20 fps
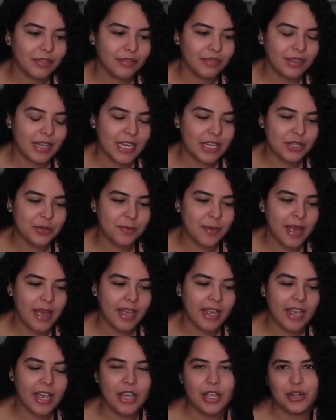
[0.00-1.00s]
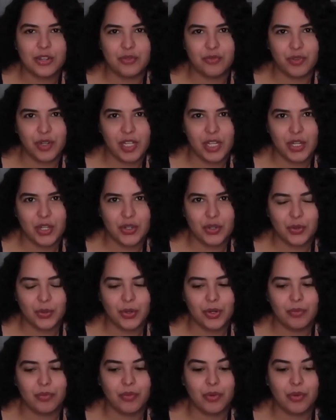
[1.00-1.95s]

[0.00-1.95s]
flashback, I really enjoyed